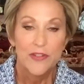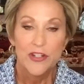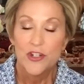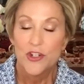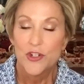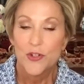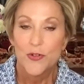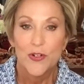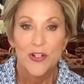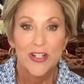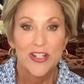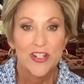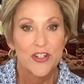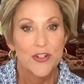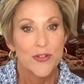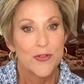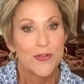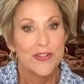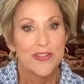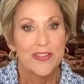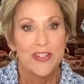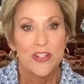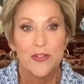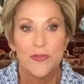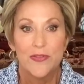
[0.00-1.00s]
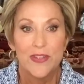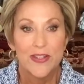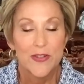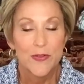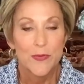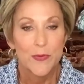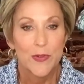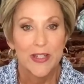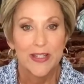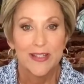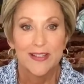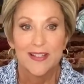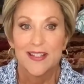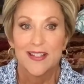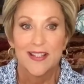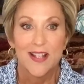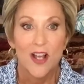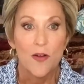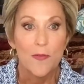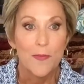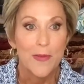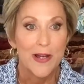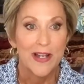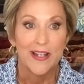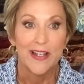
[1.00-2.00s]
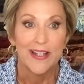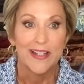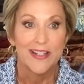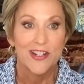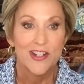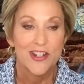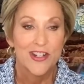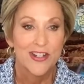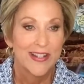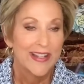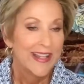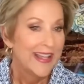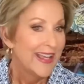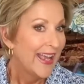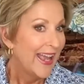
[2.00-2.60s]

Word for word: enjoyed showing you this wig so much,